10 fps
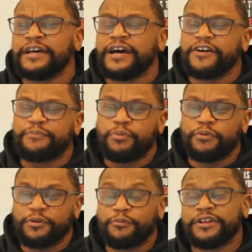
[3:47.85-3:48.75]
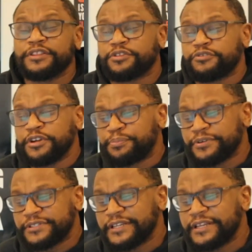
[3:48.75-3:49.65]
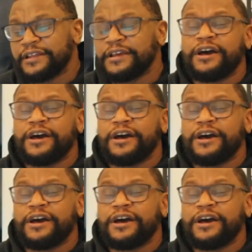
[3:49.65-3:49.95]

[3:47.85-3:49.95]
of zero point one three percent.